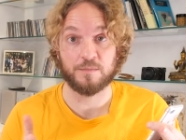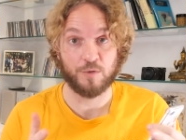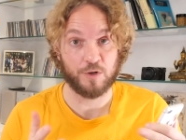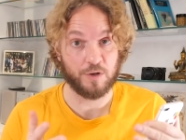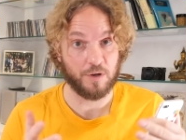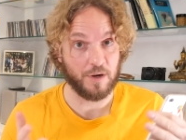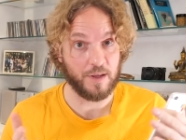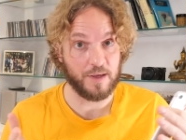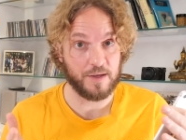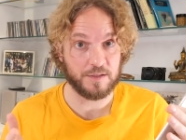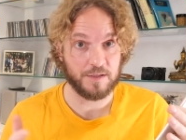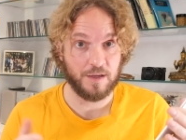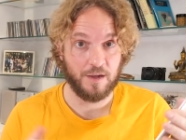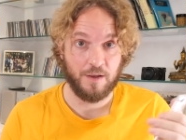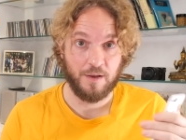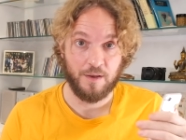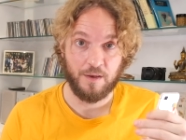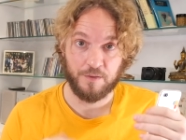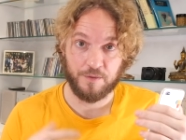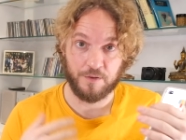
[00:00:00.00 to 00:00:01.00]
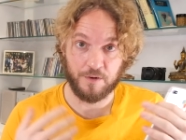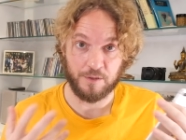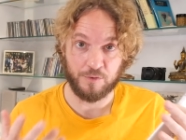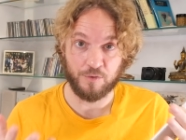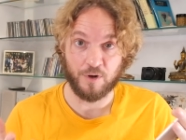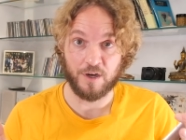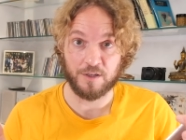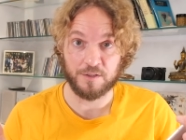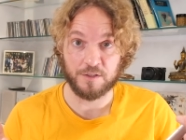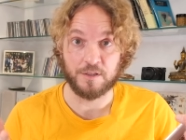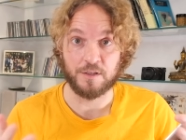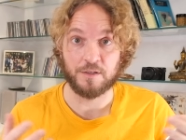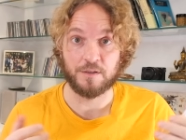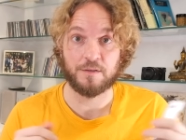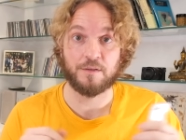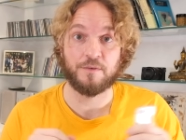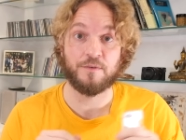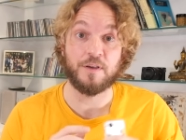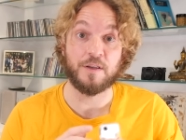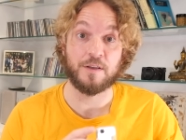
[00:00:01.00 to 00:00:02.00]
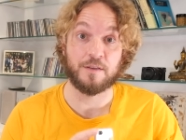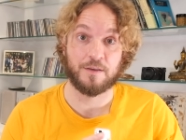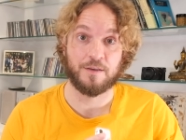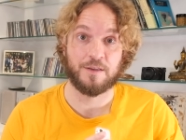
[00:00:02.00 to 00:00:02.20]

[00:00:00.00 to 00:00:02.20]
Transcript: more or less three thousand two hundred feet.